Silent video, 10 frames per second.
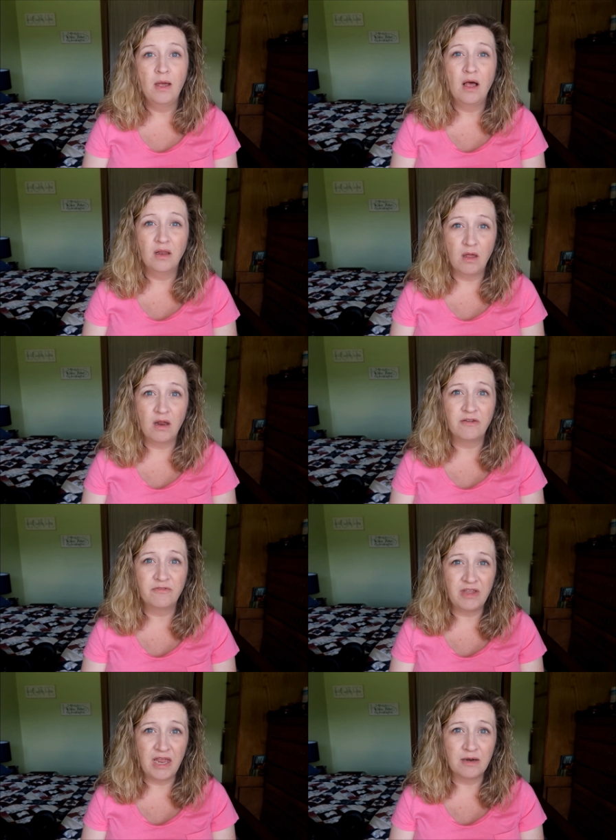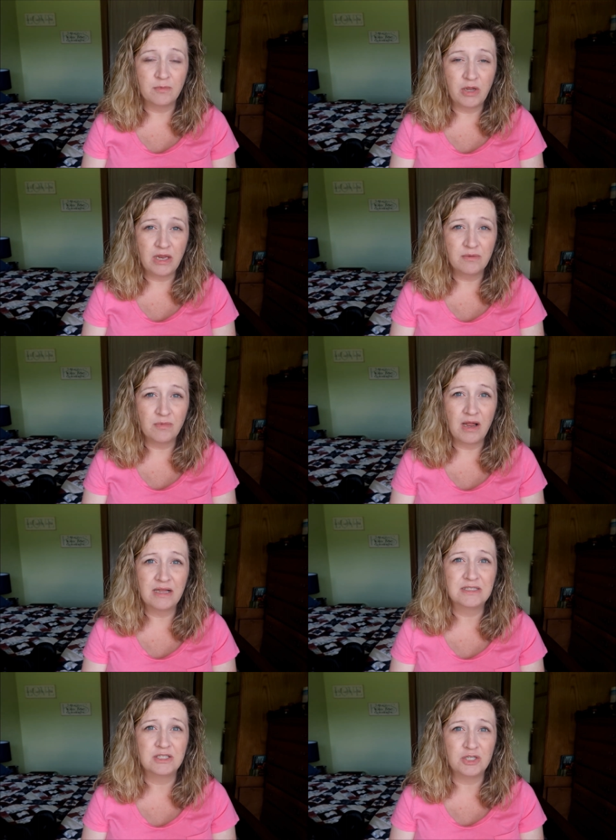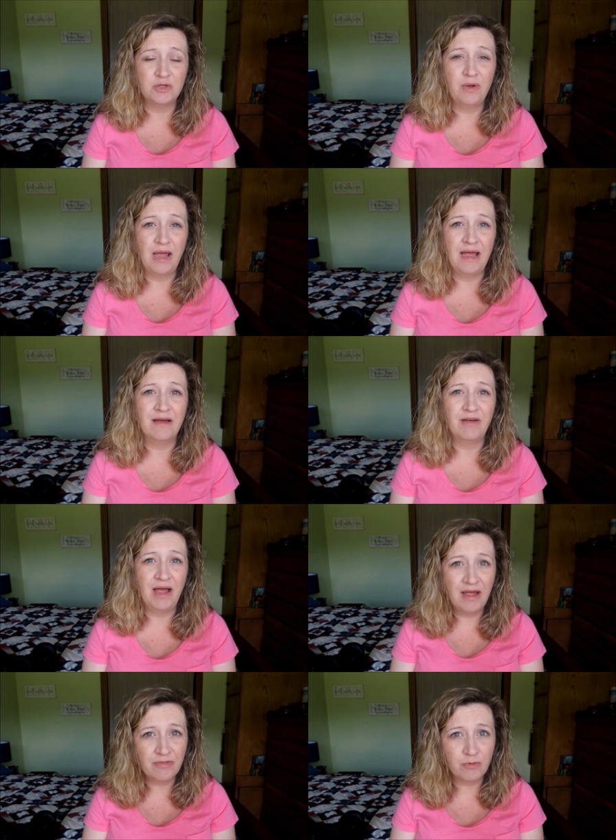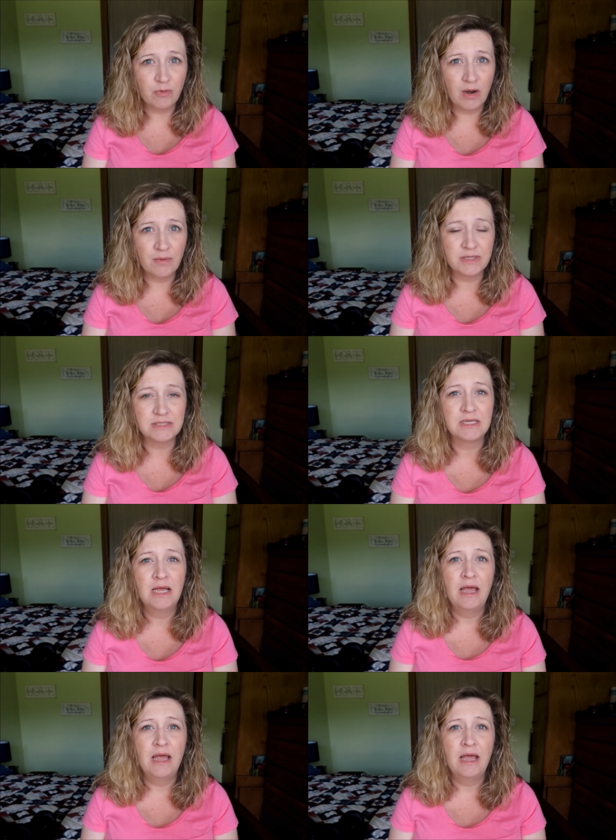A lot of the Animal Kingdom rides do have height requirements,